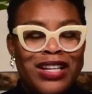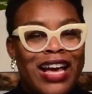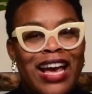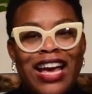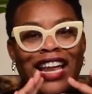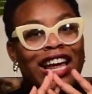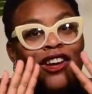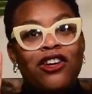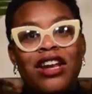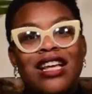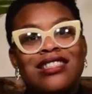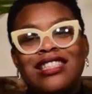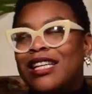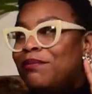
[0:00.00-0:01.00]
And I know
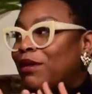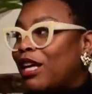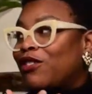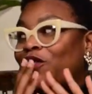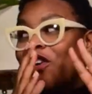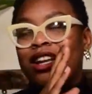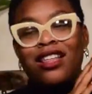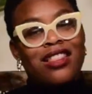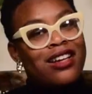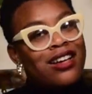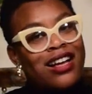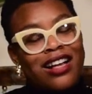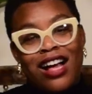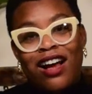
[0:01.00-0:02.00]
that's deep. That's for
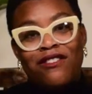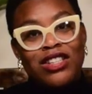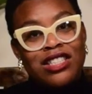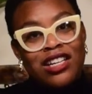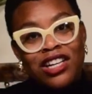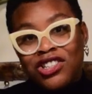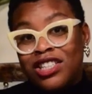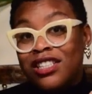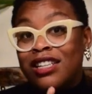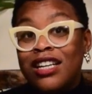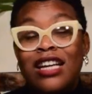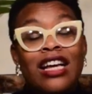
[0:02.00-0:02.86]
another conversation.